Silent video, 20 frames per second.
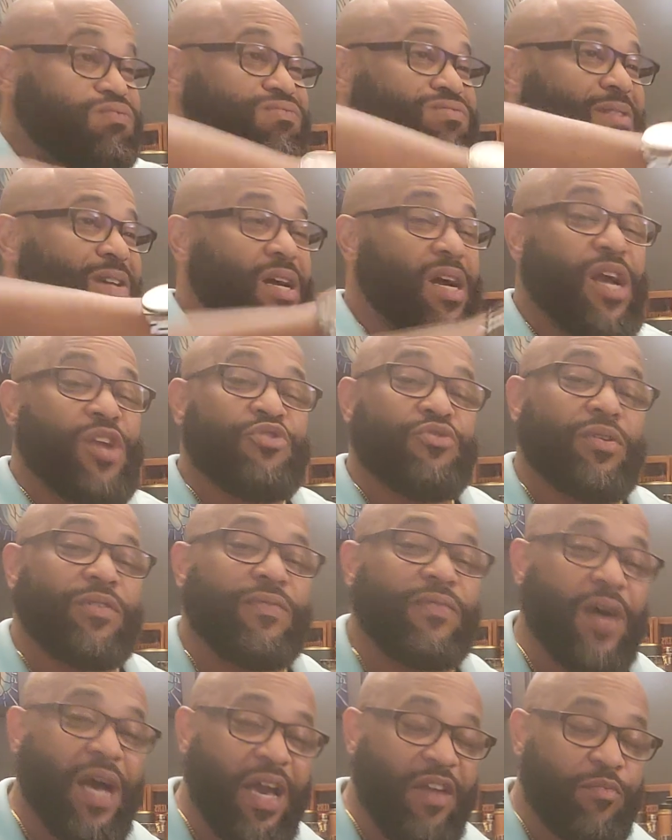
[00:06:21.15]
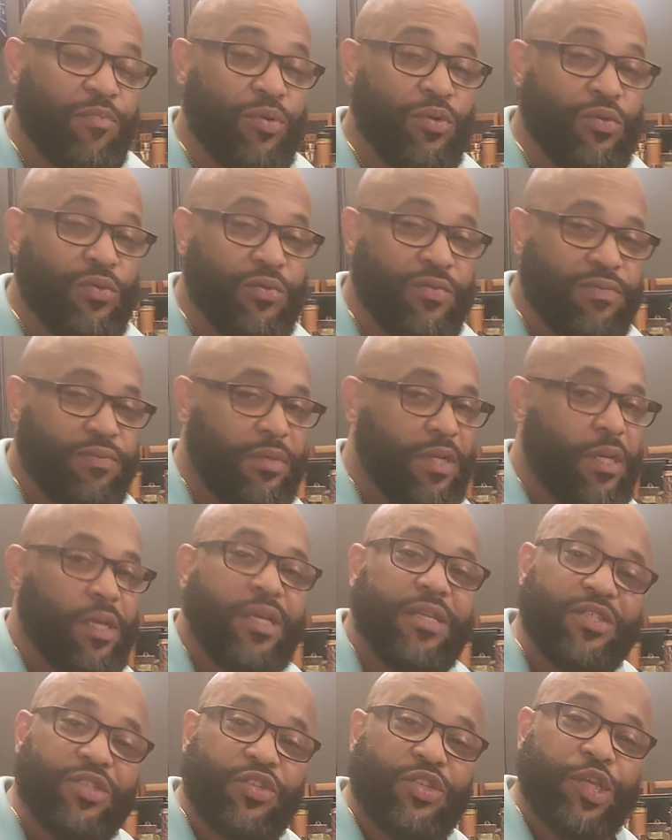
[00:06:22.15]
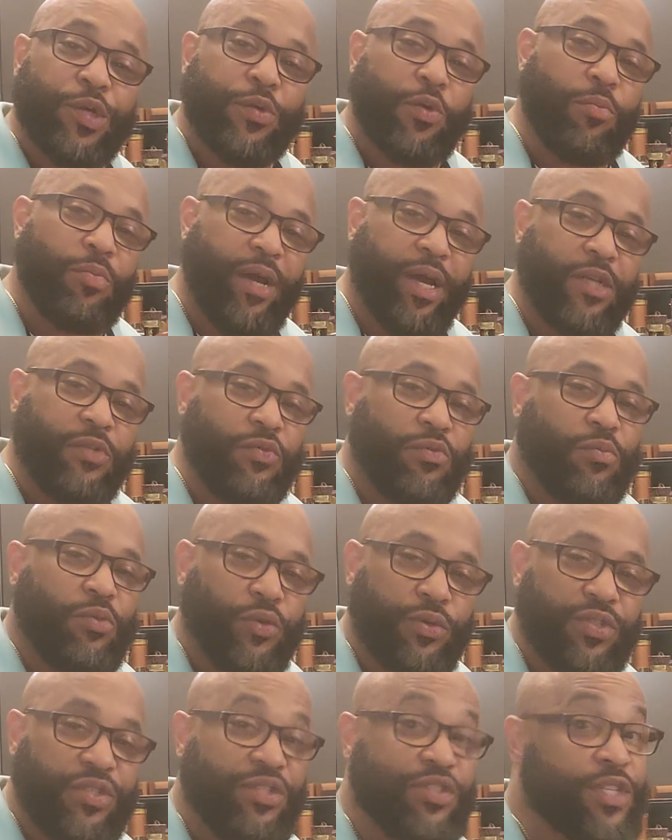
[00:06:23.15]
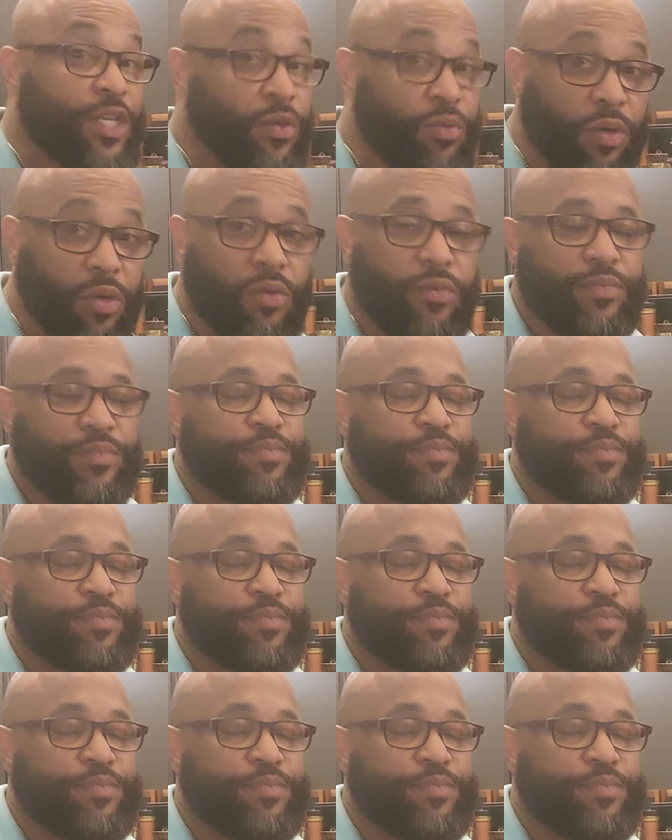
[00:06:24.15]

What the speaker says: 105 proof, zero buyer's remorse. Zero.